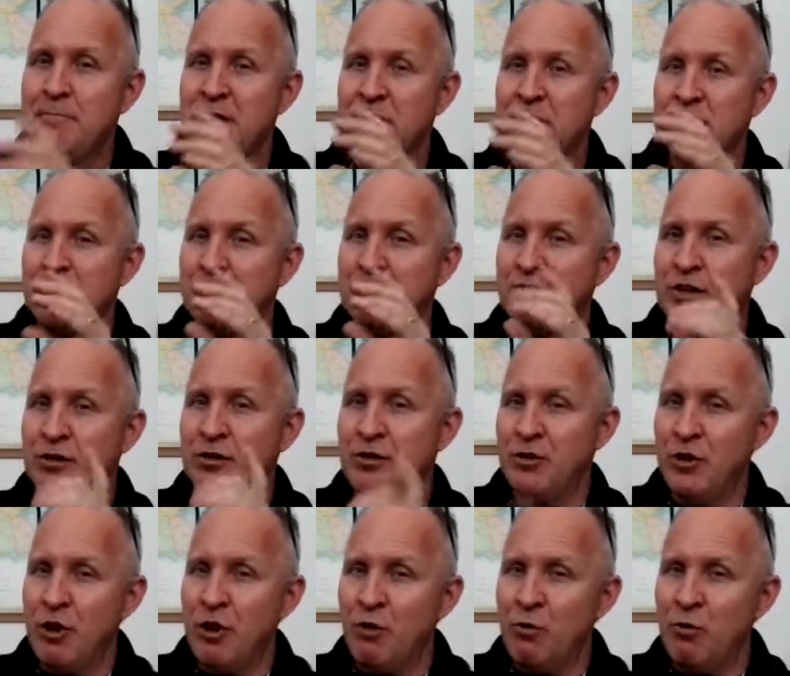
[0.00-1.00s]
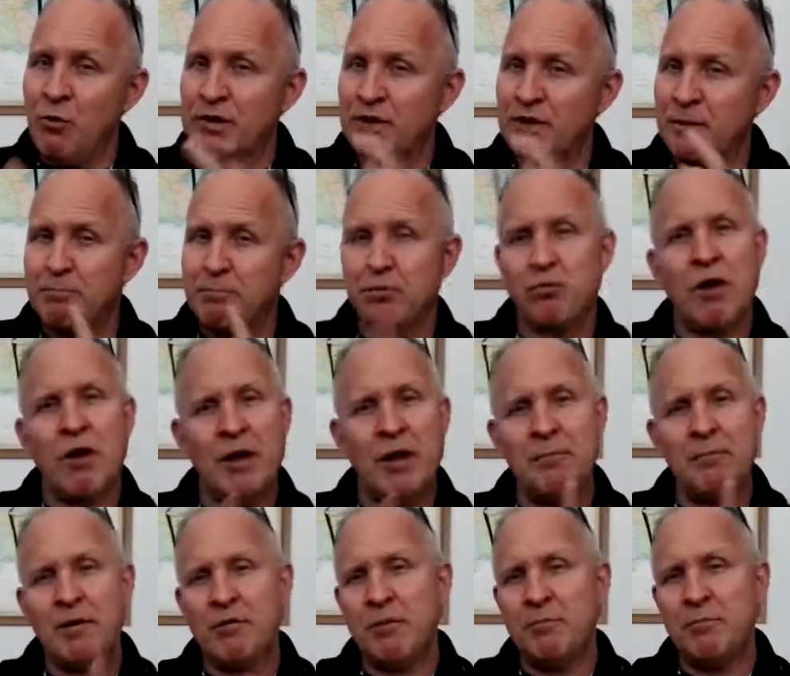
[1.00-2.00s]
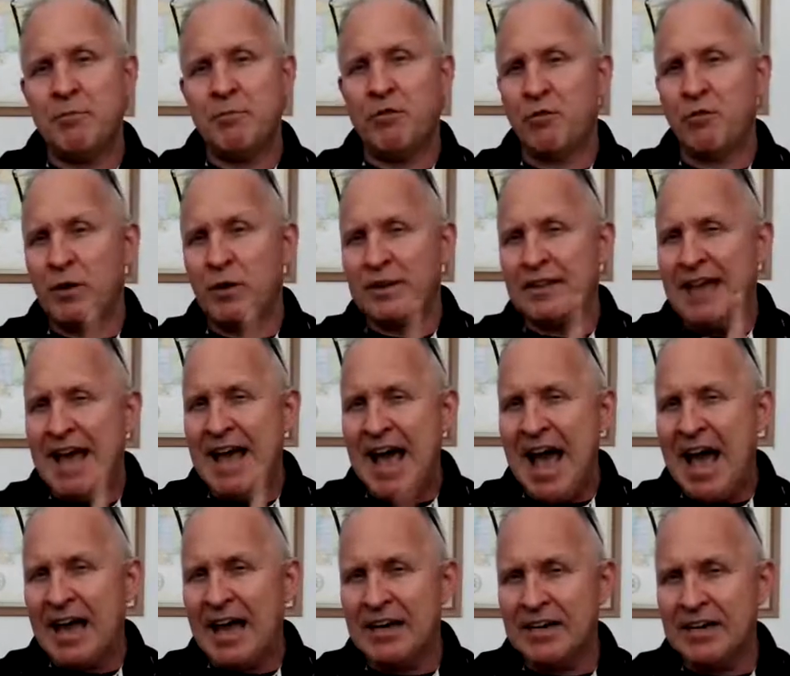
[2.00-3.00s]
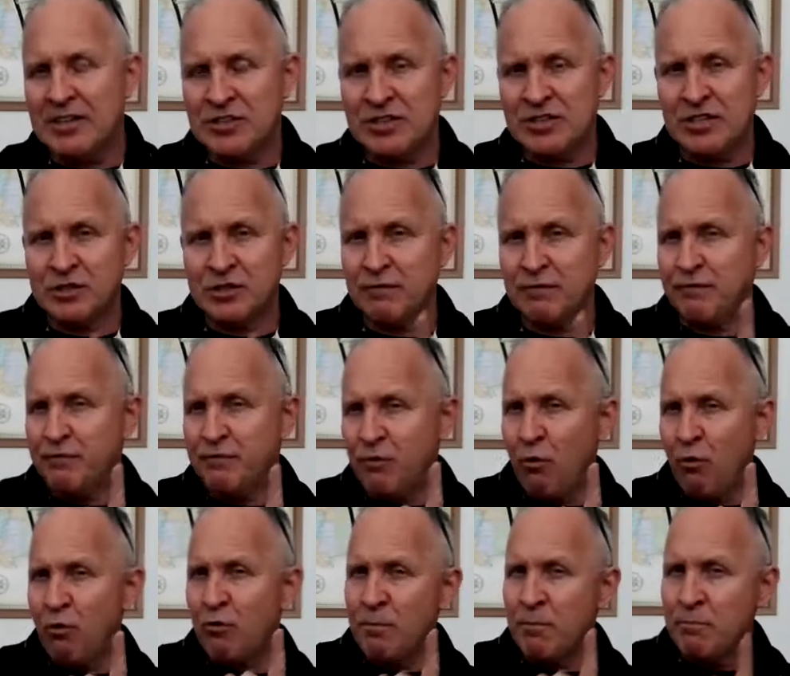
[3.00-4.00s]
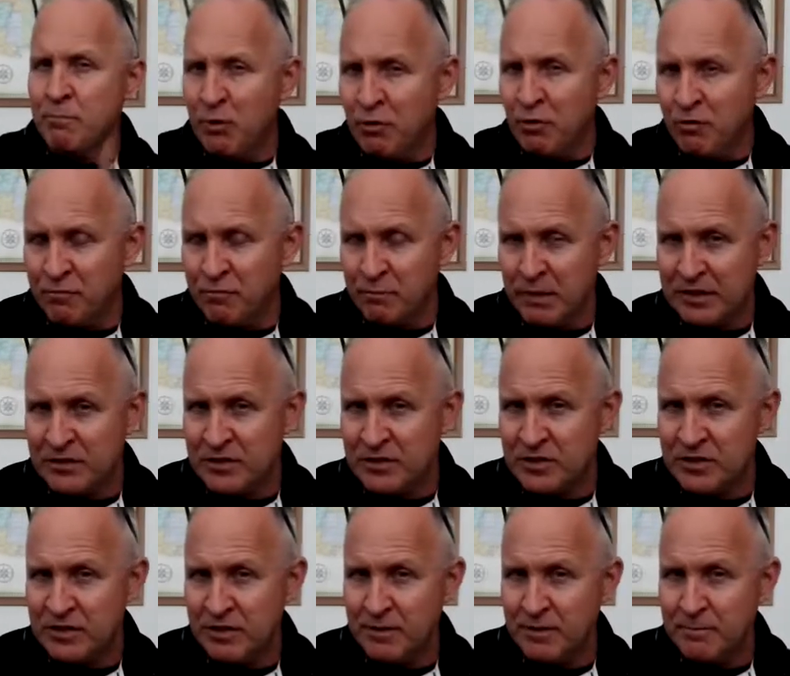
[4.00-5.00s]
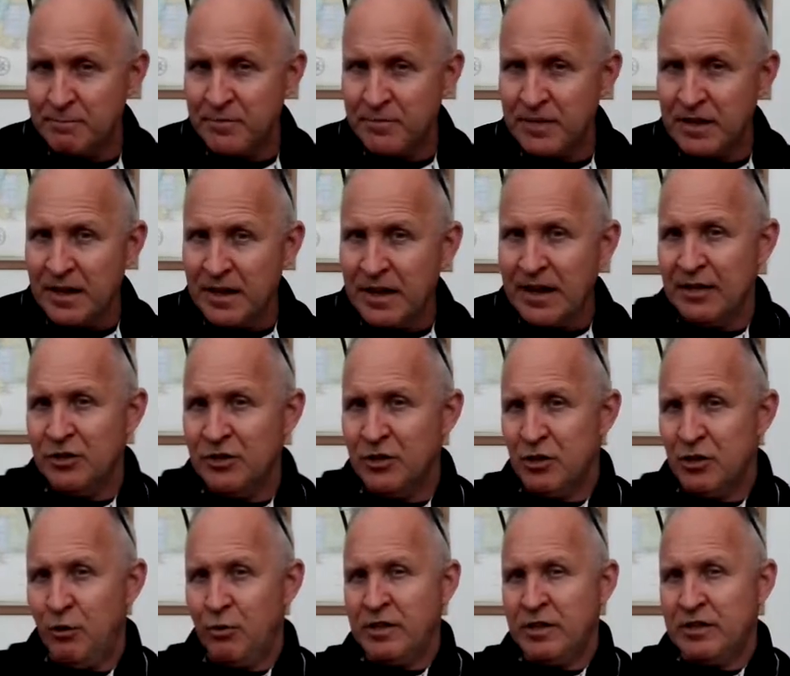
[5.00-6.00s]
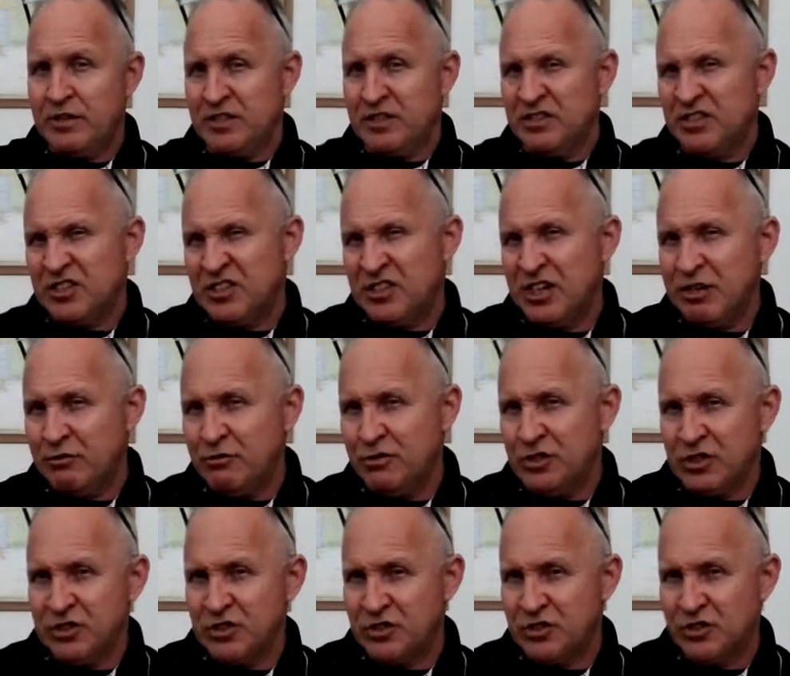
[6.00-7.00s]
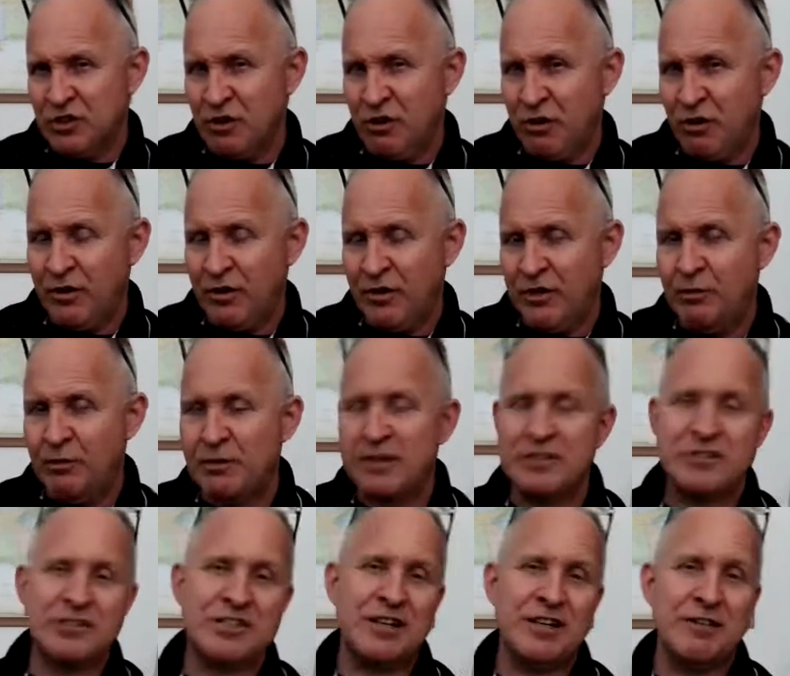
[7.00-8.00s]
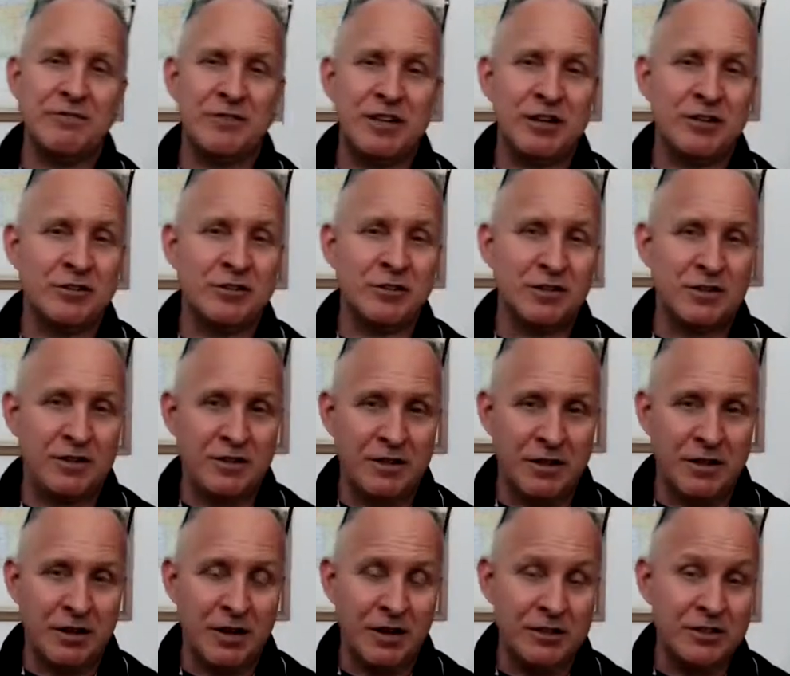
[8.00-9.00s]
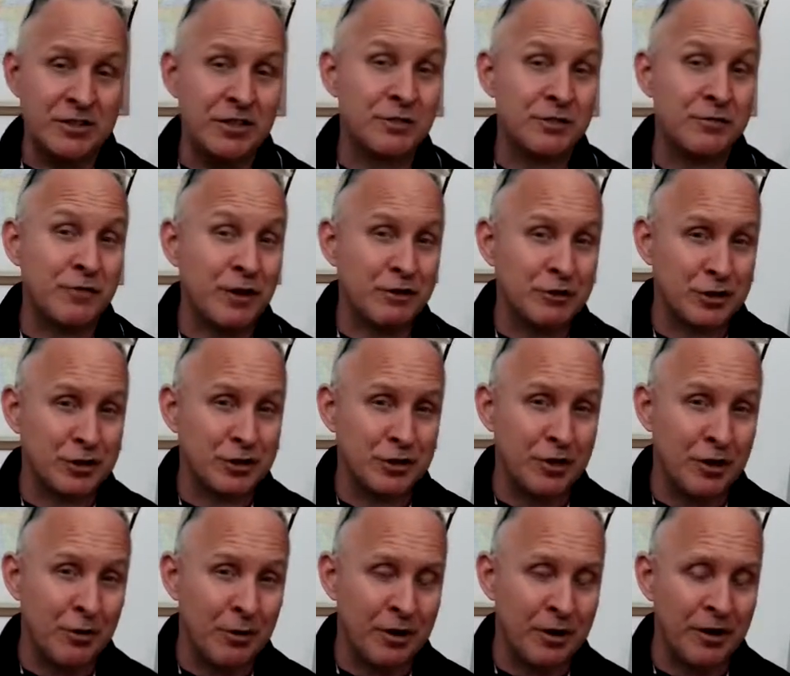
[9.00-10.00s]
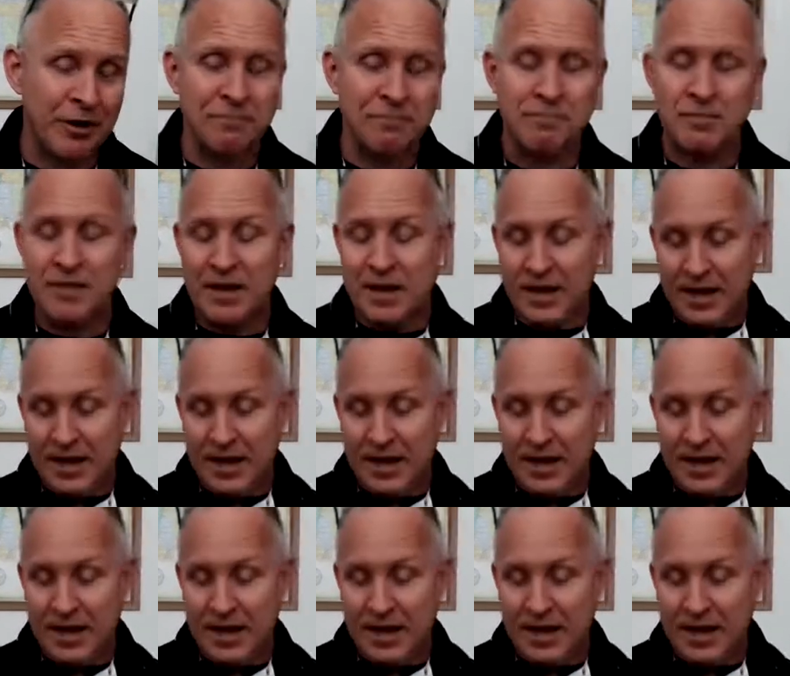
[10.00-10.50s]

Because if you know what the primary mover, what the agonist is for a movement, and you know that the synergists are, you can see if there's uh, dysfunction going on.